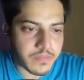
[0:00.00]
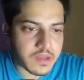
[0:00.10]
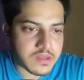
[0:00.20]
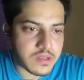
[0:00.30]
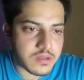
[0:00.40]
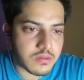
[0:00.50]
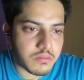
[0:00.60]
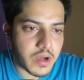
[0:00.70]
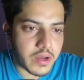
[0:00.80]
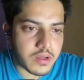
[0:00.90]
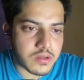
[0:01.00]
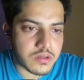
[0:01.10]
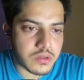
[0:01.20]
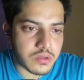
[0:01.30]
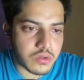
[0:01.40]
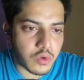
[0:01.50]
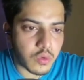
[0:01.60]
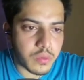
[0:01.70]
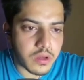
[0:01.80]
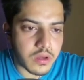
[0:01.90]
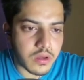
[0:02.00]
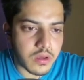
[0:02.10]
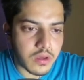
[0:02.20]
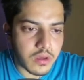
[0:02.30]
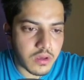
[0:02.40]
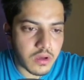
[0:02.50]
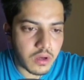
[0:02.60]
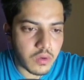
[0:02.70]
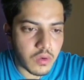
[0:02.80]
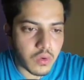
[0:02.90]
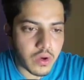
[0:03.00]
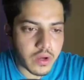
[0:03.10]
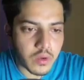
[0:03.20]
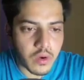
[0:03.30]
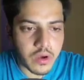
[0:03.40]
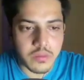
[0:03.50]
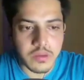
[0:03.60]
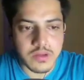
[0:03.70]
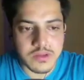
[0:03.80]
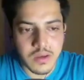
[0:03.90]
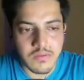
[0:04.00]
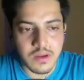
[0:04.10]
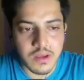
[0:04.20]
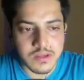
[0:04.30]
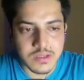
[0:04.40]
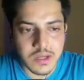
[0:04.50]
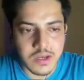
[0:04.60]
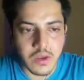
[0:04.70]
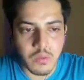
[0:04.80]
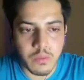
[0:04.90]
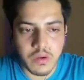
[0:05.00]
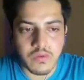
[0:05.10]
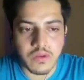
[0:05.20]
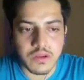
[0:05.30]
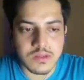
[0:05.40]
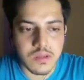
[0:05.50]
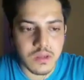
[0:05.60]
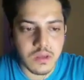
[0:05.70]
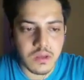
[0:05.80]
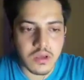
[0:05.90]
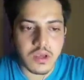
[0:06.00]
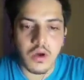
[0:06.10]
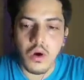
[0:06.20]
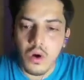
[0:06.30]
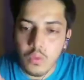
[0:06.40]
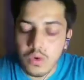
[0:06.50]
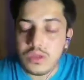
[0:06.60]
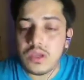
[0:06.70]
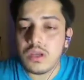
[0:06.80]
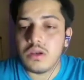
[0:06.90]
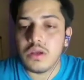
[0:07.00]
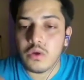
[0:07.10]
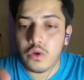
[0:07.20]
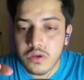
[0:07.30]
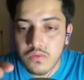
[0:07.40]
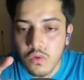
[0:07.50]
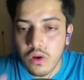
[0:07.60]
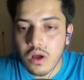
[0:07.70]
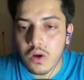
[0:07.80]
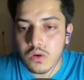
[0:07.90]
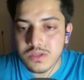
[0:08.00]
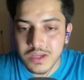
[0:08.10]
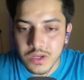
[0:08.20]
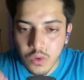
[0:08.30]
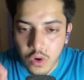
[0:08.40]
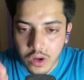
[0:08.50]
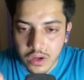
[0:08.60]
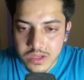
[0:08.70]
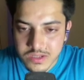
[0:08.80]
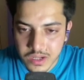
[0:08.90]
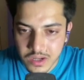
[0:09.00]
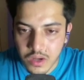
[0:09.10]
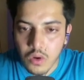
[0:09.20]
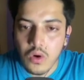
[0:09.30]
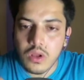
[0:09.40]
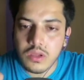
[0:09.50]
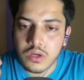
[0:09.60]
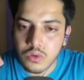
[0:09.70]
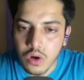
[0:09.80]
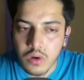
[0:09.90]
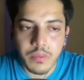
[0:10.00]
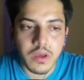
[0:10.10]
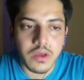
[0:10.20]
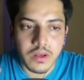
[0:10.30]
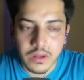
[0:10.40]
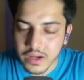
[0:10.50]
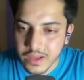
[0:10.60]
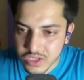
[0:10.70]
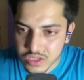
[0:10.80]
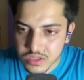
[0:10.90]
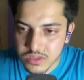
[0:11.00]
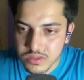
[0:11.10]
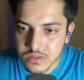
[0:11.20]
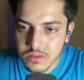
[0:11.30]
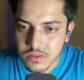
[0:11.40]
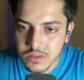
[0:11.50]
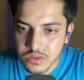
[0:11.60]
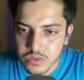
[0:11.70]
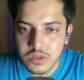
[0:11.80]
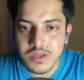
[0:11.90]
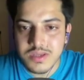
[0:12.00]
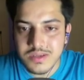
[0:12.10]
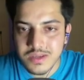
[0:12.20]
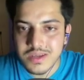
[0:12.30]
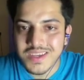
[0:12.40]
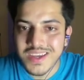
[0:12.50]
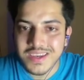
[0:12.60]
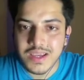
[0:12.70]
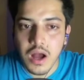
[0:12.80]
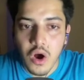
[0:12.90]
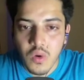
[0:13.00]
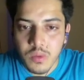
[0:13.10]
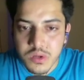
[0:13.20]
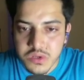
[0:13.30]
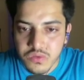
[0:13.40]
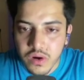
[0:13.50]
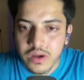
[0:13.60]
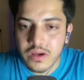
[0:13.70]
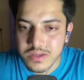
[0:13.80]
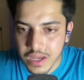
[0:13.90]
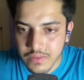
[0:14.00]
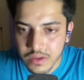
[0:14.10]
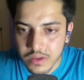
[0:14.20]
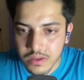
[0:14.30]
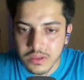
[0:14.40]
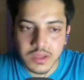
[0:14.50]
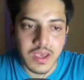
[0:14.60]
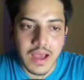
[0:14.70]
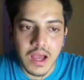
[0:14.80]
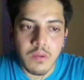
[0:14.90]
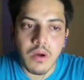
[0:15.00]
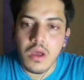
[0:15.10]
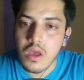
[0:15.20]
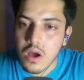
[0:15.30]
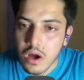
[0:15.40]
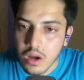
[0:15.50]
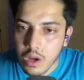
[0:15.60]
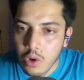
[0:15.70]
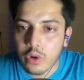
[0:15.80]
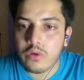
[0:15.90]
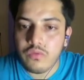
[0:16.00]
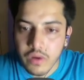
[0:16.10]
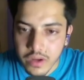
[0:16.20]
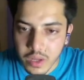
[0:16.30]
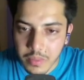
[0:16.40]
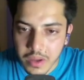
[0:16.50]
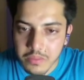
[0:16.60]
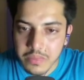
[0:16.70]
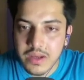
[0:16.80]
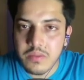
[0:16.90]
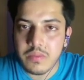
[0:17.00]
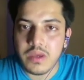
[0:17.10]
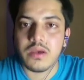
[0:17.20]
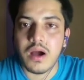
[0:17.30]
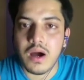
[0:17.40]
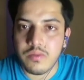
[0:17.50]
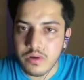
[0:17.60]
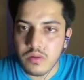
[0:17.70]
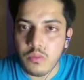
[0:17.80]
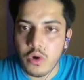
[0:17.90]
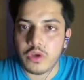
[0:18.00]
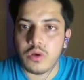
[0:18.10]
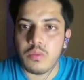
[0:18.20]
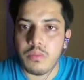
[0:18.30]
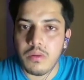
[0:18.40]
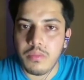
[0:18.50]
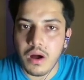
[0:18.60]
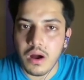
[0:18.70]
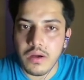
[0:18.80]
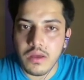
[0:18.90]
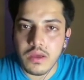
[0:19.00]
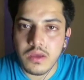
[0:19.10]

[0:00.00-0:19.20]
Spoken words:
See, Binance, Huobi, KuCoin, Coinbase, FTX, Gate.io, Bitfinex. Within 24 hours, it got listed in all the top grade exchanges. So this is indicating how much fund it's having. They have a lot of funding, man. Believe me, after a point, it will pump hard.